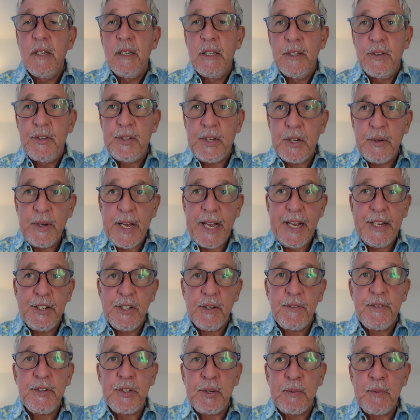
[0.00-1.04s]
So head
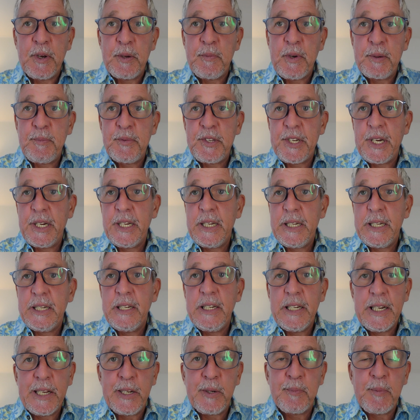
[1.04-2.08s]
over to my
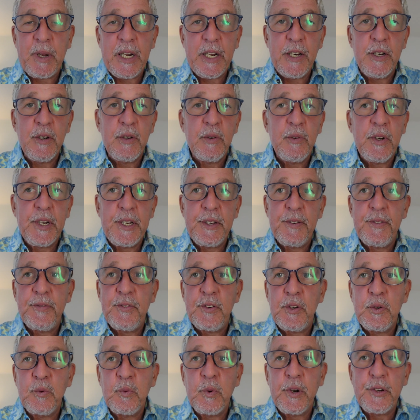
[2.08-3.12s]
website, link below, if
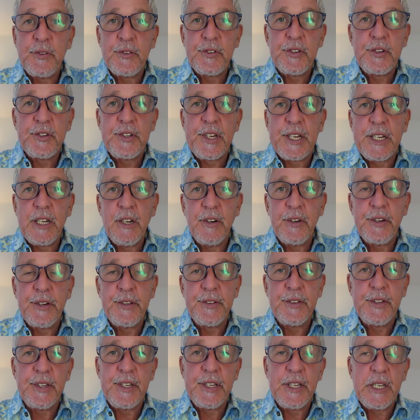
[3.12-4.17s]
you want to take a look
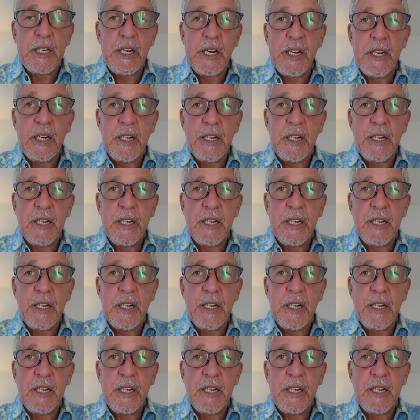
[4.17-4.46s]
at the